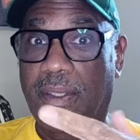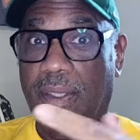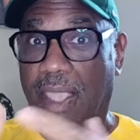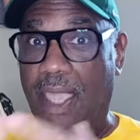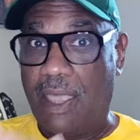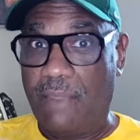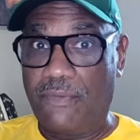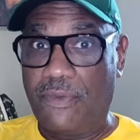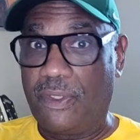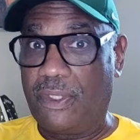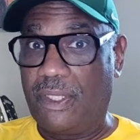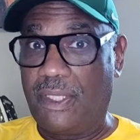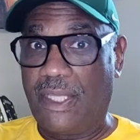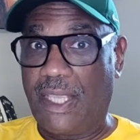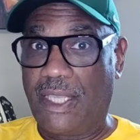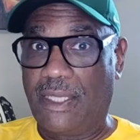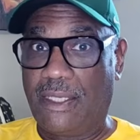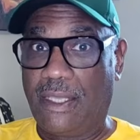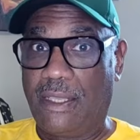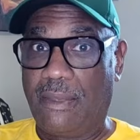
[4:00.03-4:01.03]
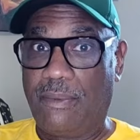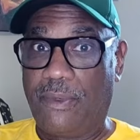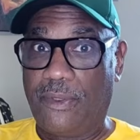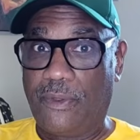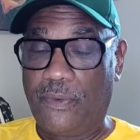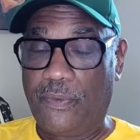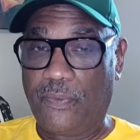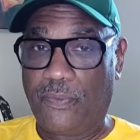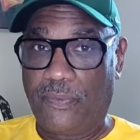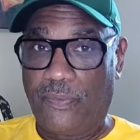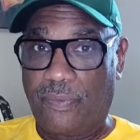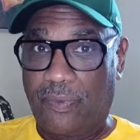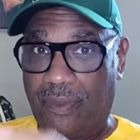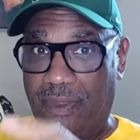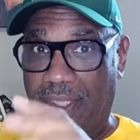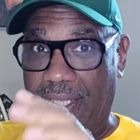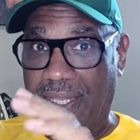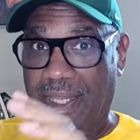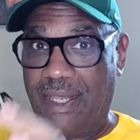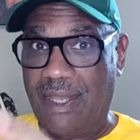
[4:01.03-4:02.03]
have your DAW. The
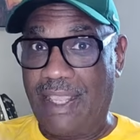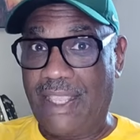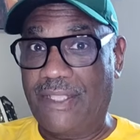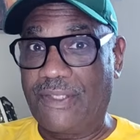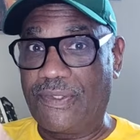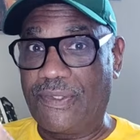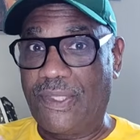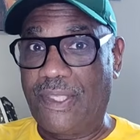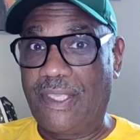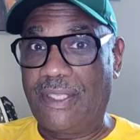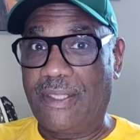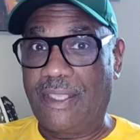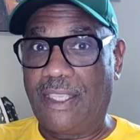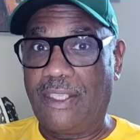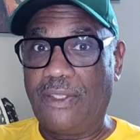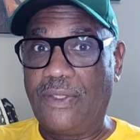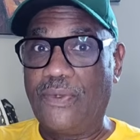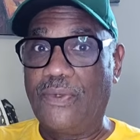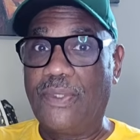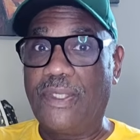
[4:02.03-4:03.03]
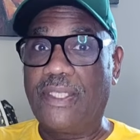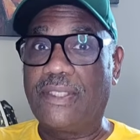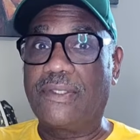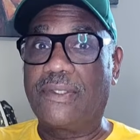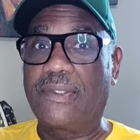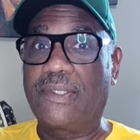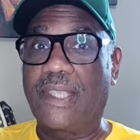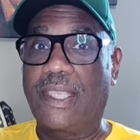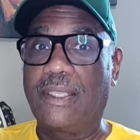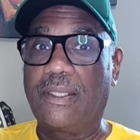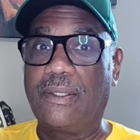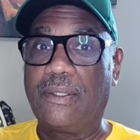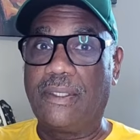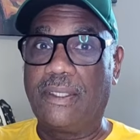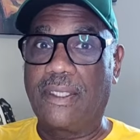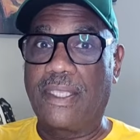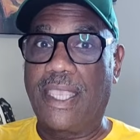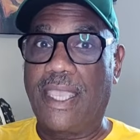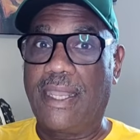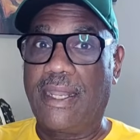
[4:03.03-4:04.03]
next thing that you need to take a
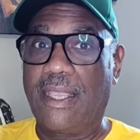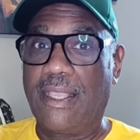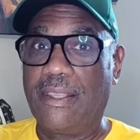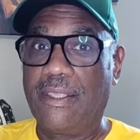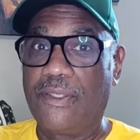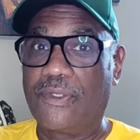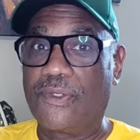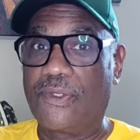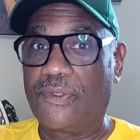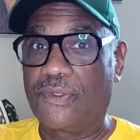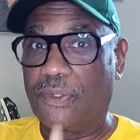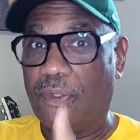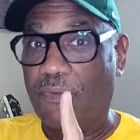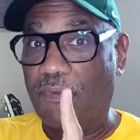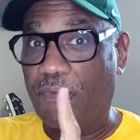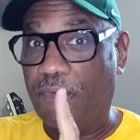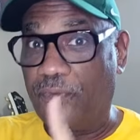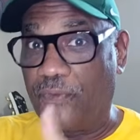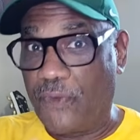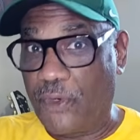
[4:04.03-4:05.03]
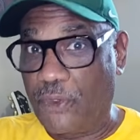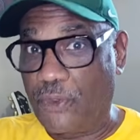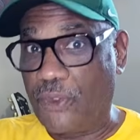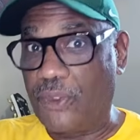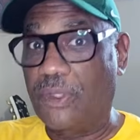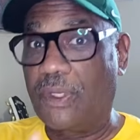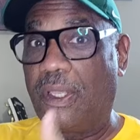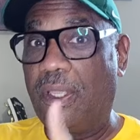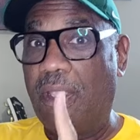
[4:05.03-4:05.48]
look at, and this is the first